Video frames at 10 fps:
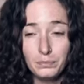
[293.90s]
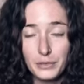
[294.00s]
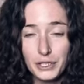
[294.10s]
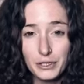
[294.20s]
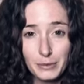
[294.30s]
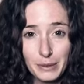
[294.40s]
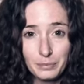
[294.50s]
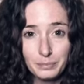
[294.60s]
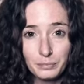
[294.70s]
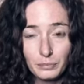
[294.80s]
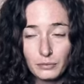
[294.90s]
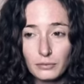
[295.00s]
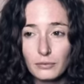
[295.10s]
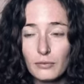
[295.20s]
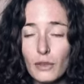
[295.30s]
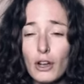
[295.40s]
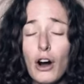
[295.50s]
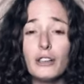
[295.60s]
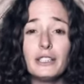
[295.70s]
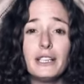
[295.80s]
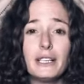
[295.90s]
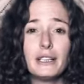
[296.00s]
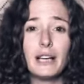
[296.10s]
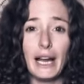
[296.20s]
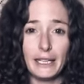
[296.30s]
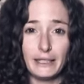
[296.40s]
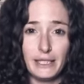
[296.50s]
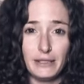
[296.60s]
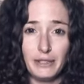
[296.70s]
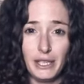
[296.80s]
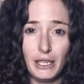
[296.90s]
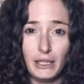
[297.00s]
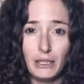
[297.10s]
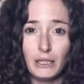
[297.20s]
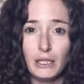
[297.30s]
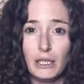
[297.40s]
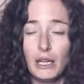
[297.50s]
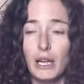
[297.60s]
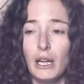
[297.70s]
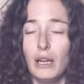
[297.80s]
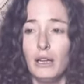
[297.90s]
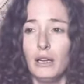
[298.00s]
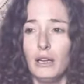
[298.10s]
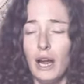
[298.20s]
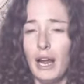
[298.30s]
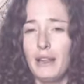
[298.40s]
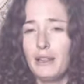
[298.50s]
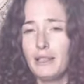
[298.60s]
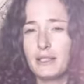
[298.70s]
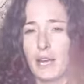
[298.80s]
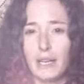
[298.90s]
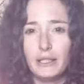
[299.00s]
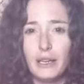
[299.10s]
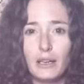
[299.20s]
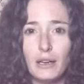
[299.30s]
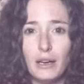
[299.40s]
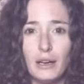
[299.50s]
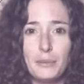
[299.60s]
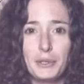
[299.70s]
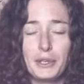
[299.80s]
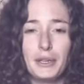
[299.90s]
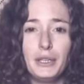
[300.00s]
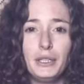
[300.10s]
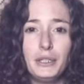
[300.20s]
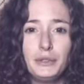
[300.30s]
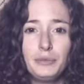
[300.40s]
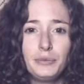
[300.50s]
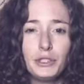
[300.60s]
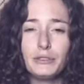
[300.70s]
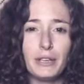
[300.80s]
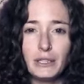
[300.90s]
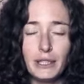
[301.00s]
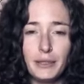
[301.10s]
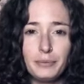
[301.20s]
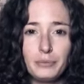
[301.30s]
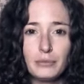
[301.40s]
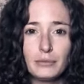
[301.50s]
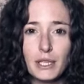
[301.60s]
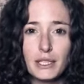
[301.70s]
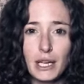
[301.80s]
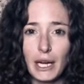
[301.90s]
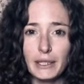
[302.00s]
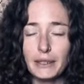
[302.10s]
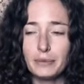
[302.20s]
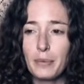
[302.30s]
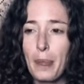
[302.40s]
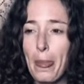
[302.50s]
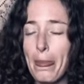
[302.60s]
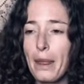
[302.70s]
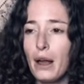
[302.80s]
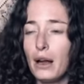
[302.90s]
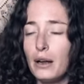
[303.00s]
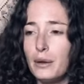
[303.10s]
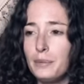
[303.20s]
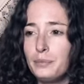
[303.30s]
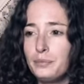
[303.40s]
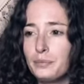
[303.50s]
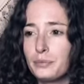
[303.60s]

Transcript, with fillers: excuse me, called Gaia TV. I think it's Gaia.com or you'll find it. It's Gaia. Um,